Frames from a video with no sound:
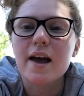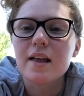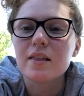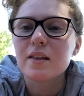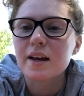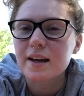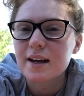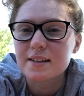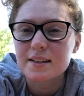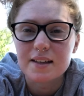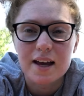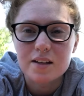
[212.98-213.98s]
like I
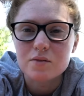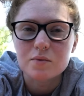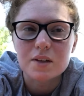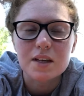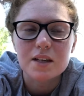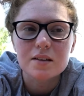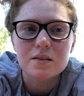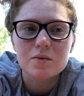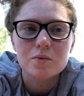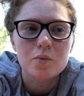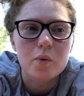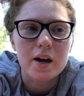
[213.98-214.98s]
did last weekend,
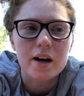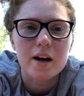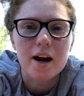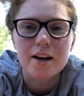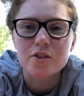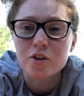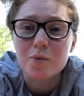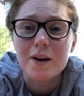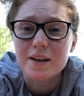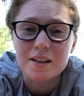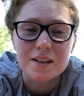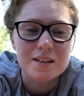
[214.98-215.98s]
where I took
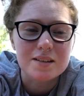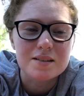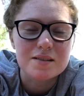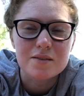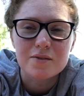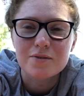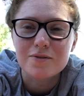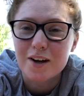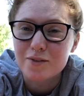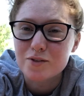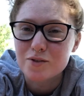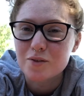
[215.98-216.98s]
my niece,
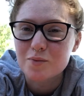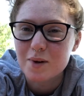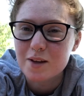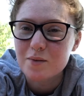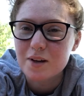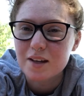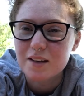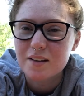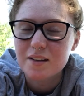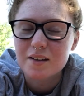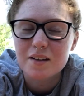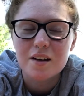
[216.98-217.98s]
five years old by the way,
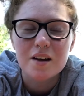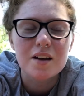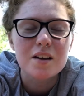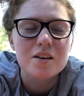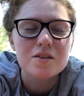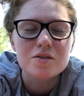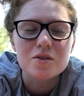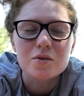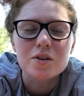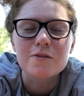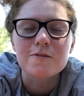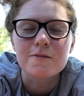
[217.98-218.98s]
to
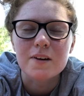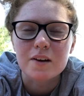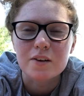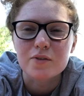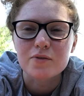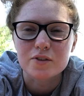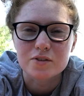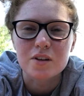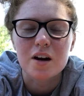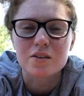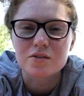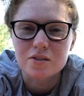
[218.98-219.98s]
her very first
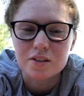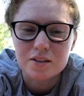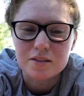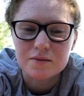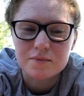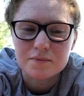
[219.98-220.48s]
concert.